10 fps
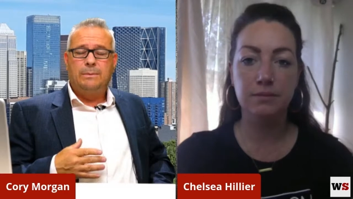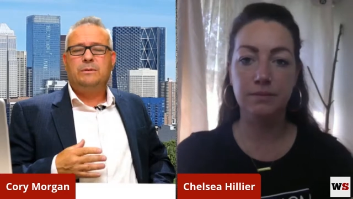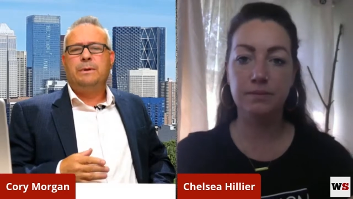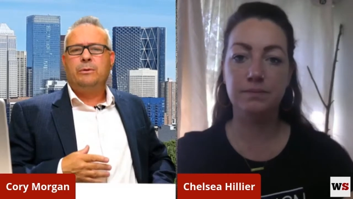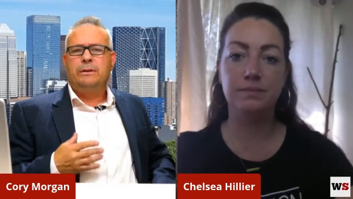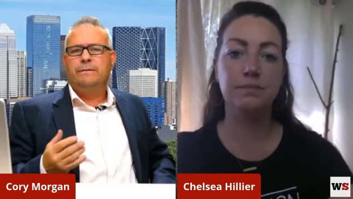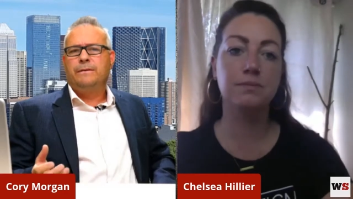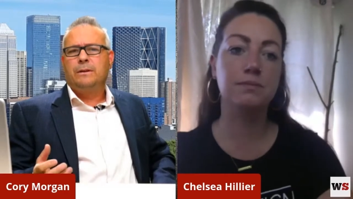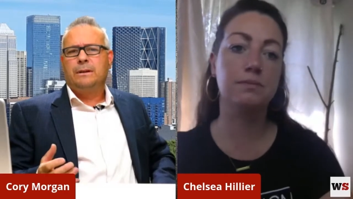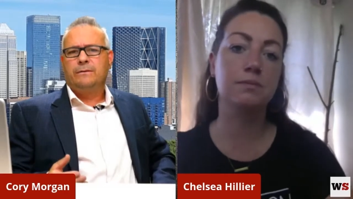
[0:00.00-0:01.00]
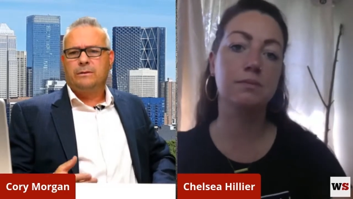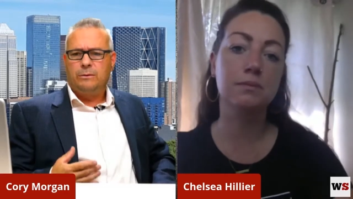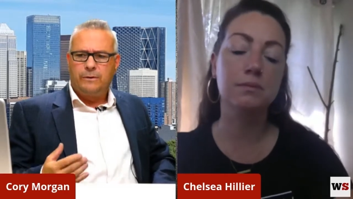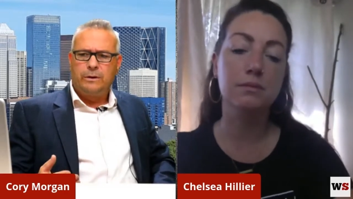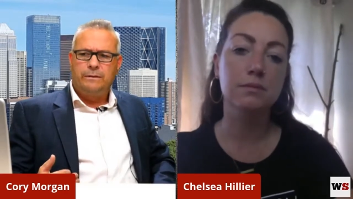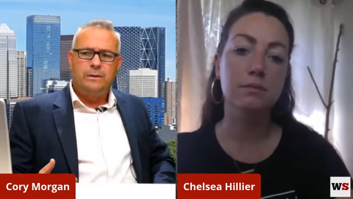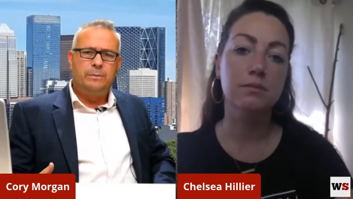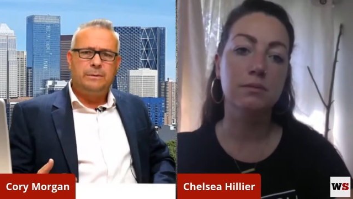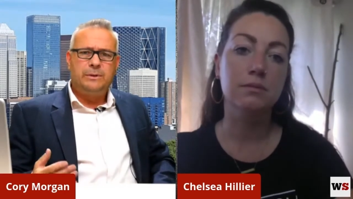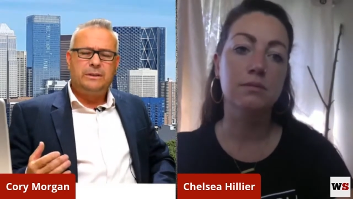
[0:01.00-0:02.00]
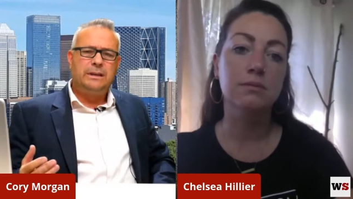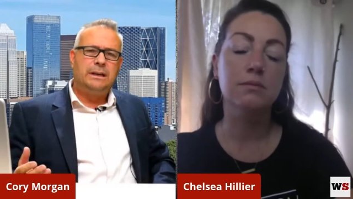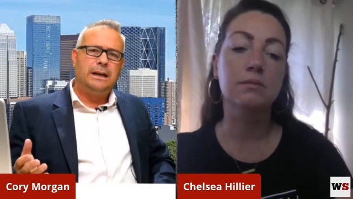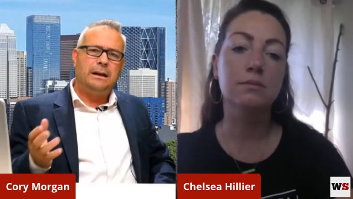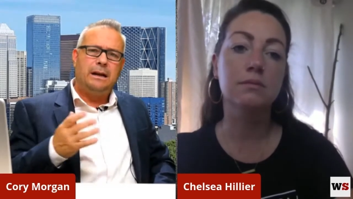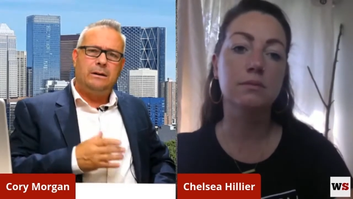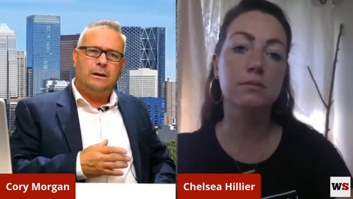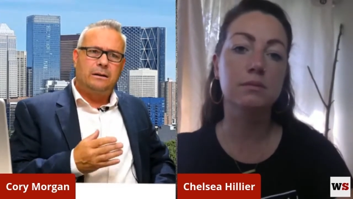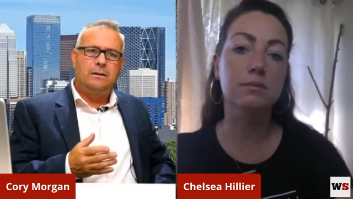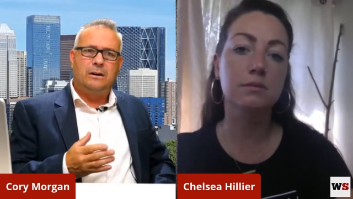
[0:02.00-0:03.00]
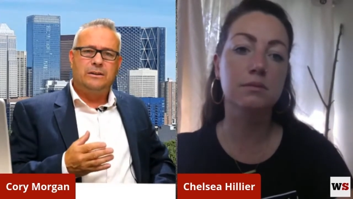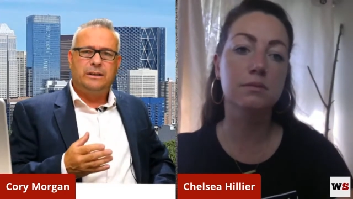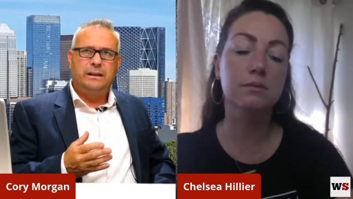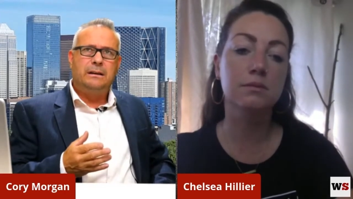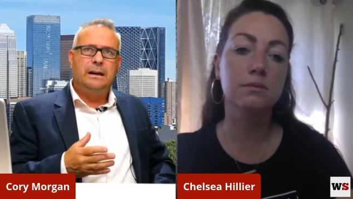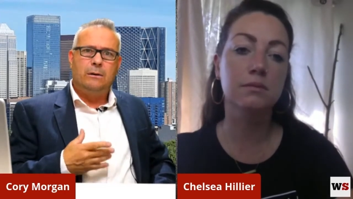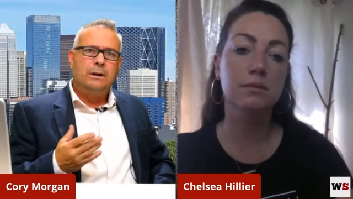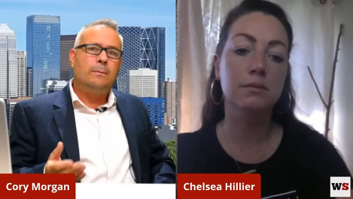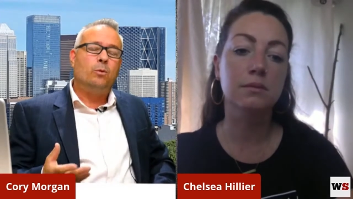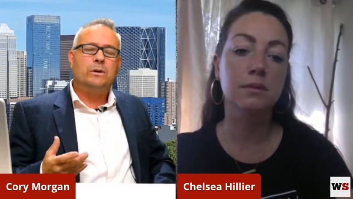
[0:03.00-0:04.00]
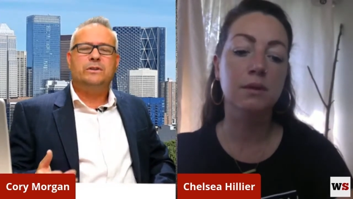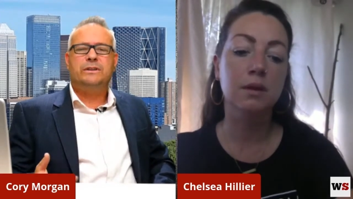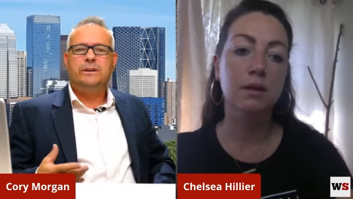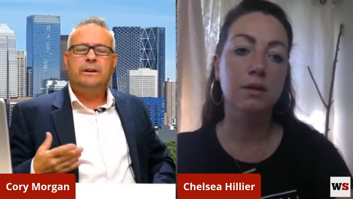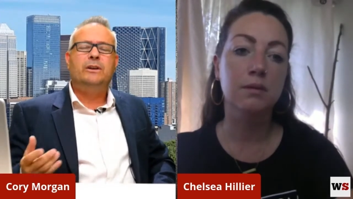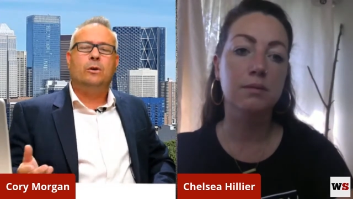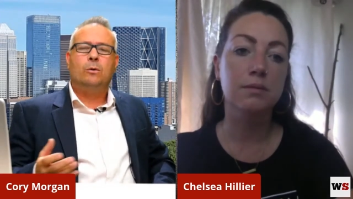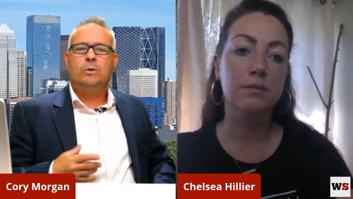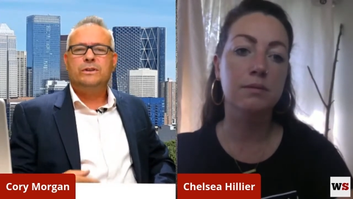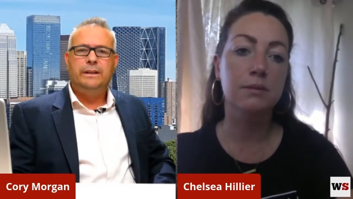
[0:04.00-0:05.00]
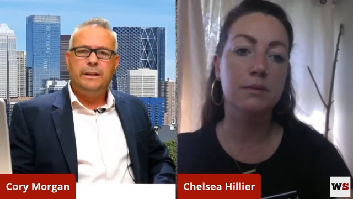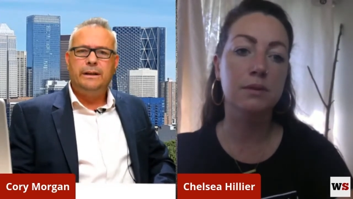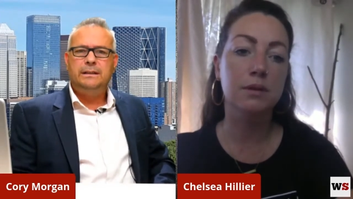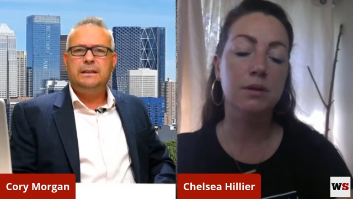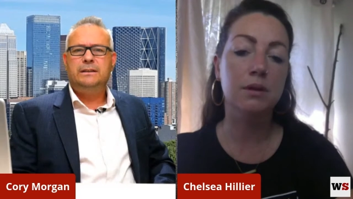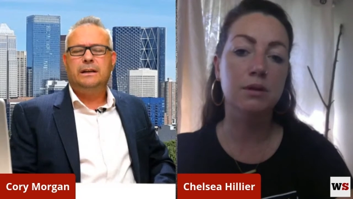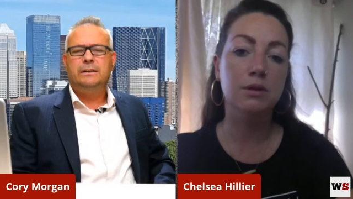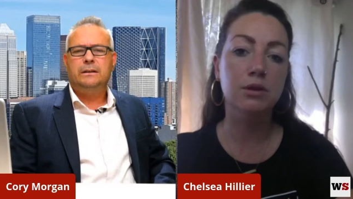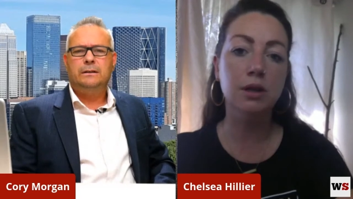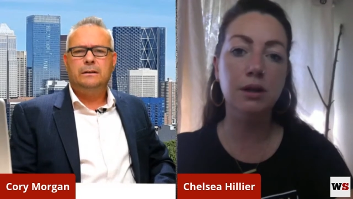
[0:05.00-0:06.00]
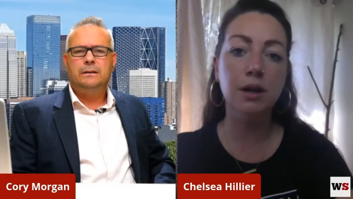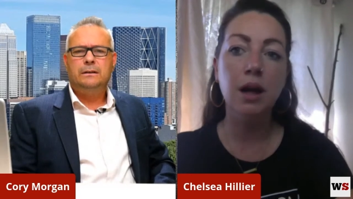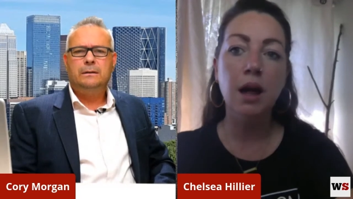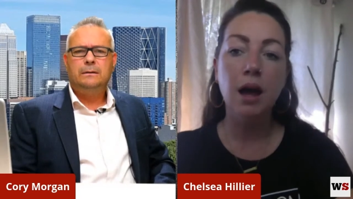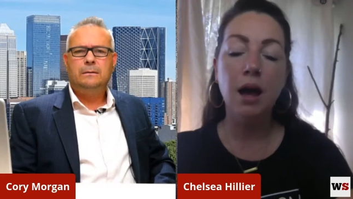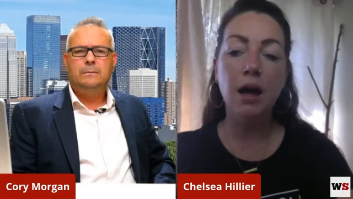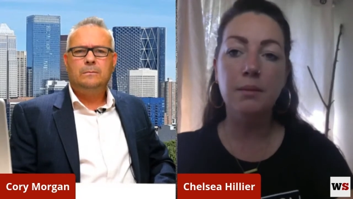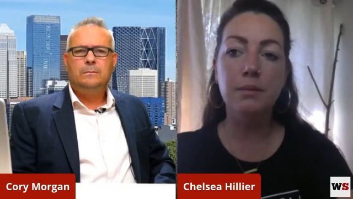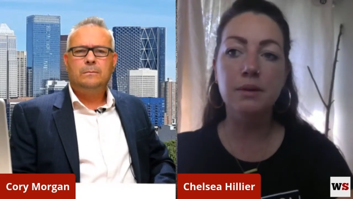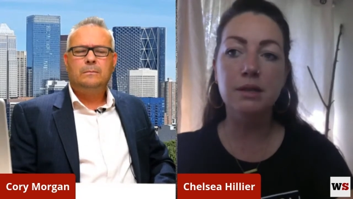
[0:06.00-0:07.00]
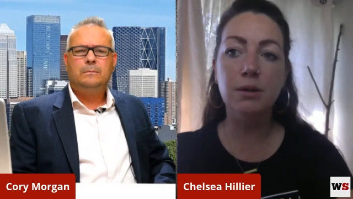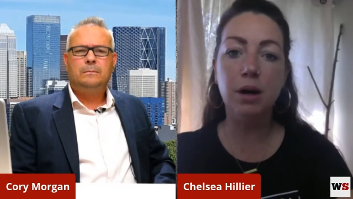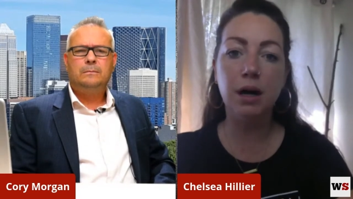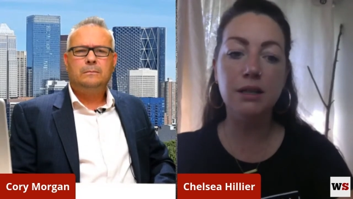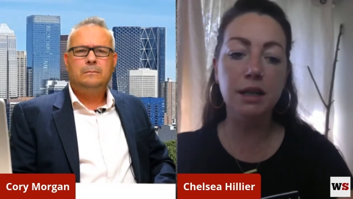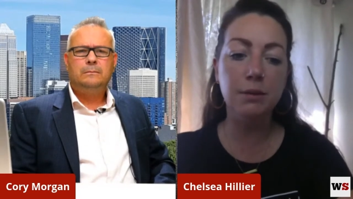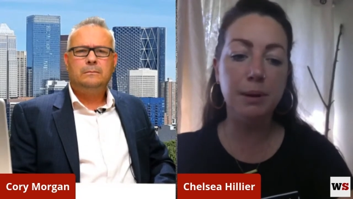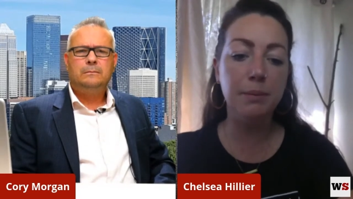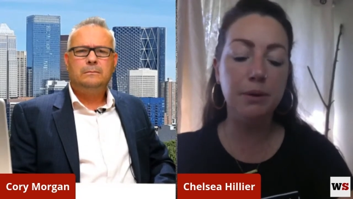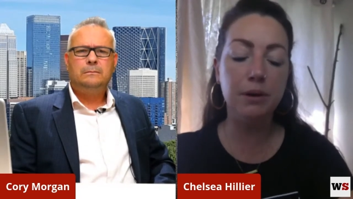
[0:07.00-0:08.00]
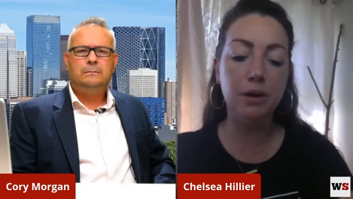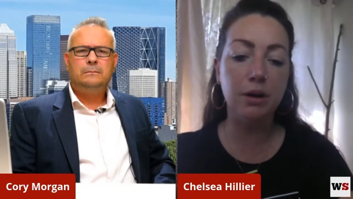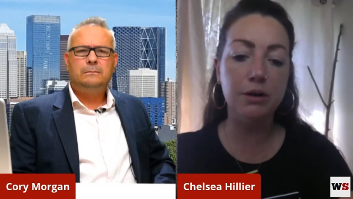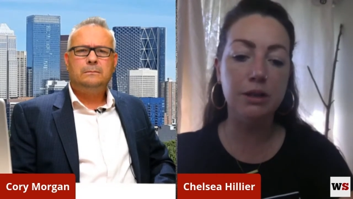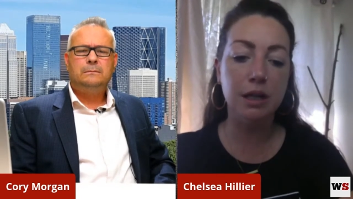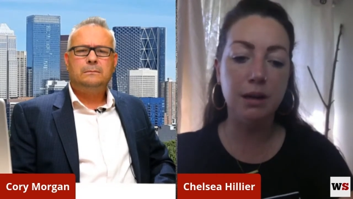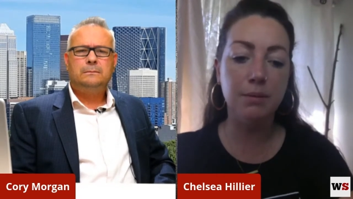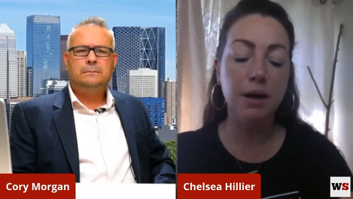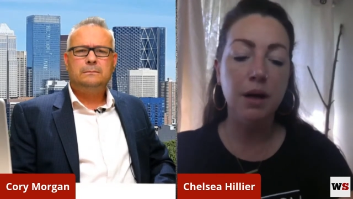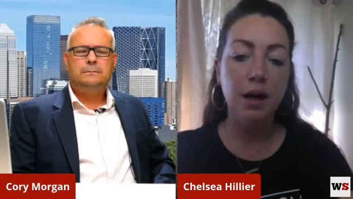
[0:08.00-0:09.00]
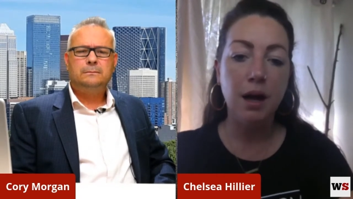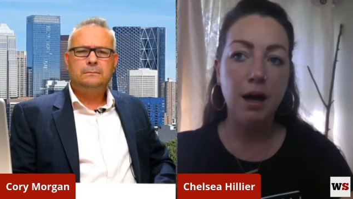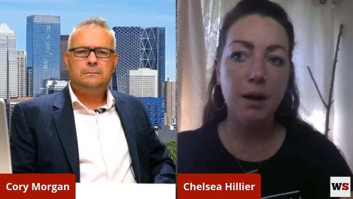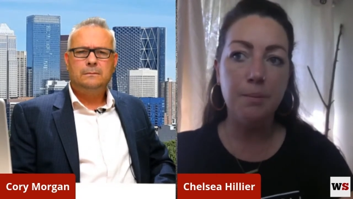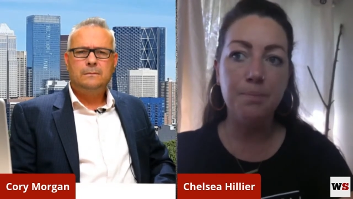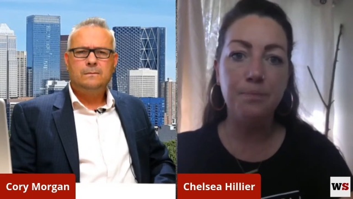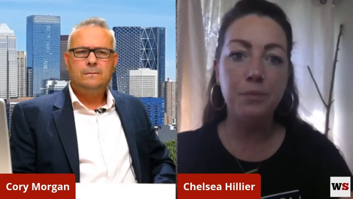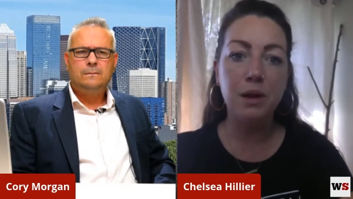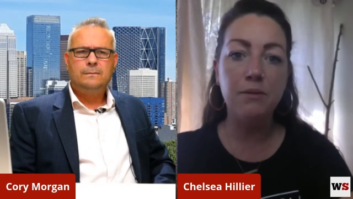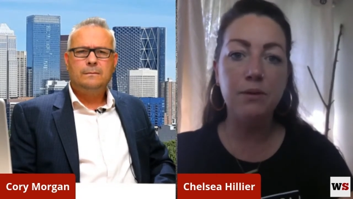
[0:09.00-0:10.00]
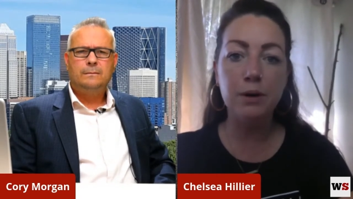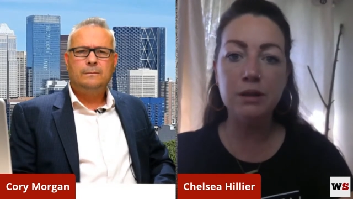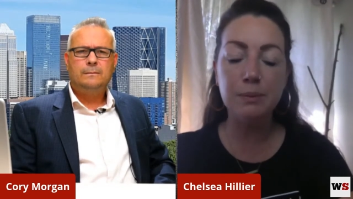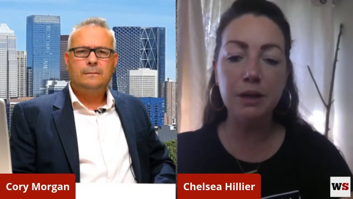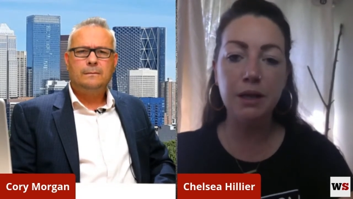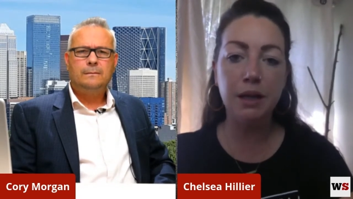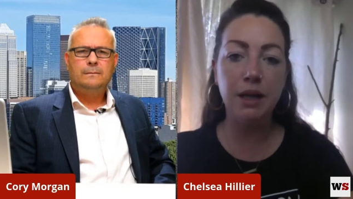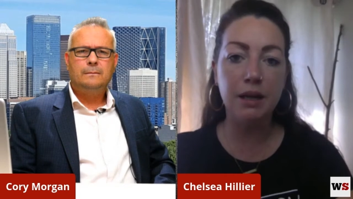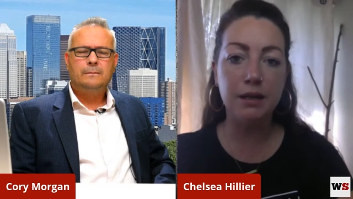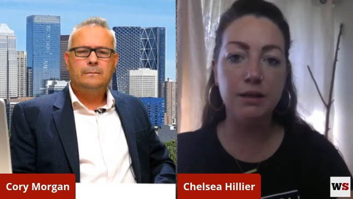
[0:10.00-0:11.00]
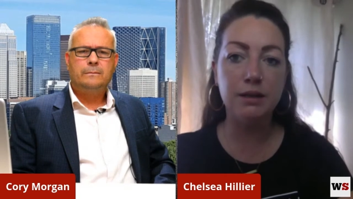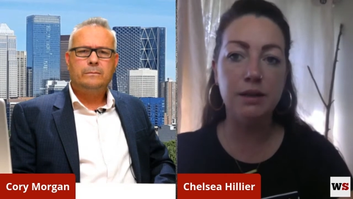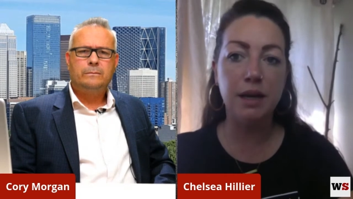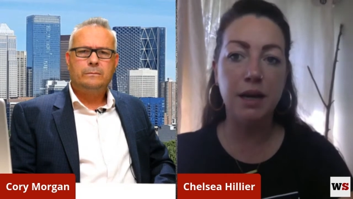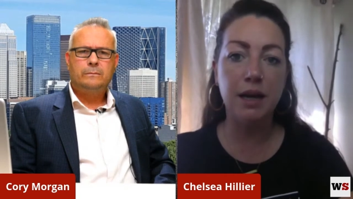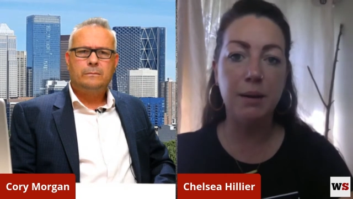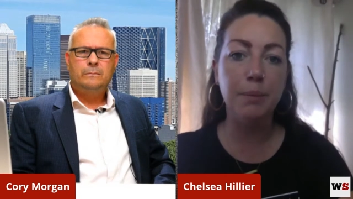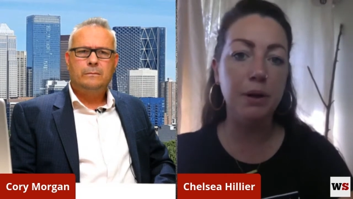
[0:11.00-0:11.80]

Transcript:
Speaker 1: the people could feel comfortable voting for the PPC and, and not causing an outcome worse, you know, a cure worse than the disease, I guess you could say.
Speaker 2: Sure. Um, so I tell people all the time, um, vote splitting is a